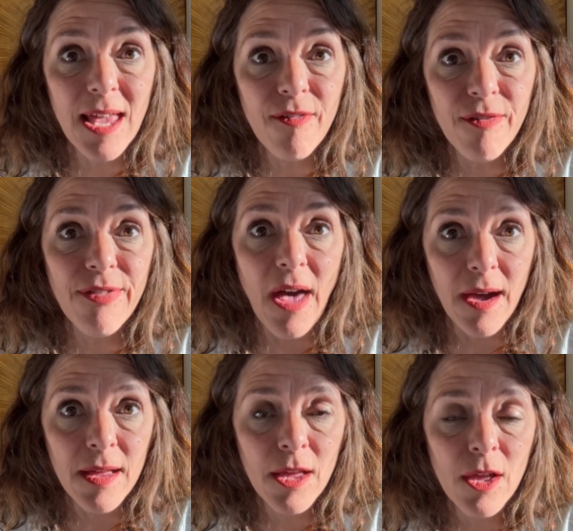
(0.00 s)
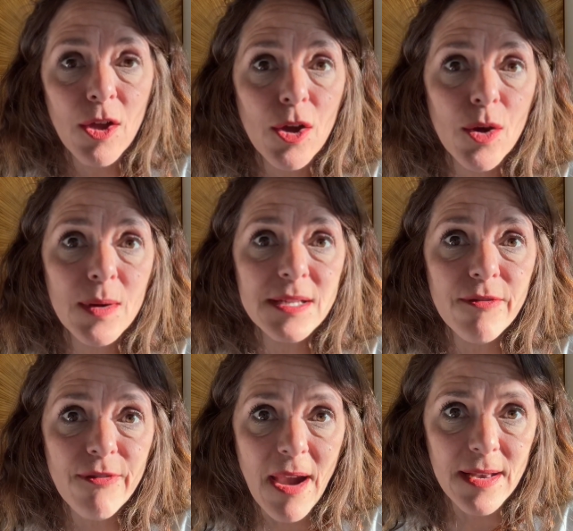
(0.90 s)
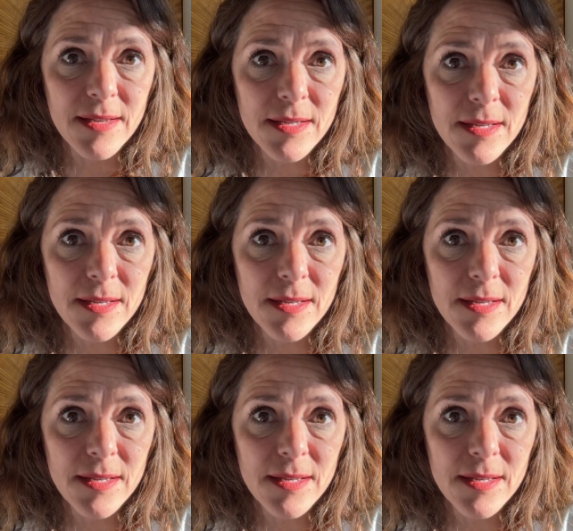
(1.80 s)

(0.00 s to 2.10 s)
if that, who is a friend.